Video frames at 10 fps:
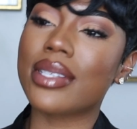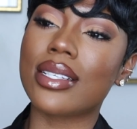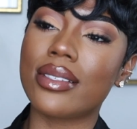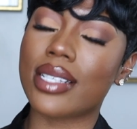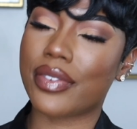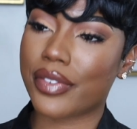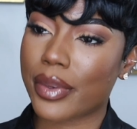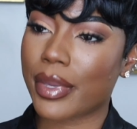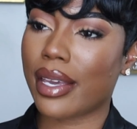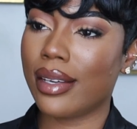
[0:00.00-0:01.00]
is a little different
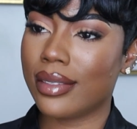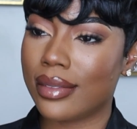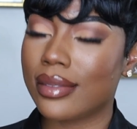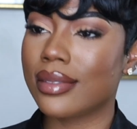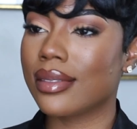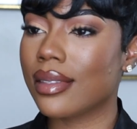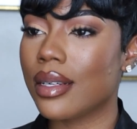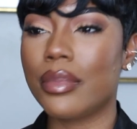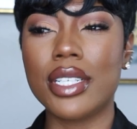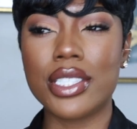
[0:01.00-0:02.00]
for me,
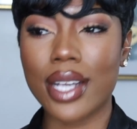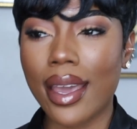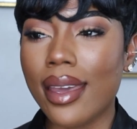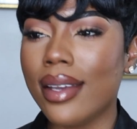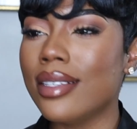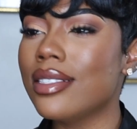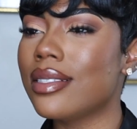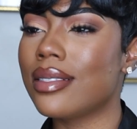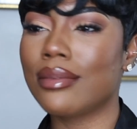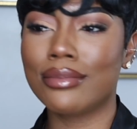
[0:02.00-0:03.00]
but
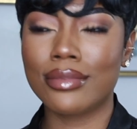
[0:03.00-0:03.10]
change,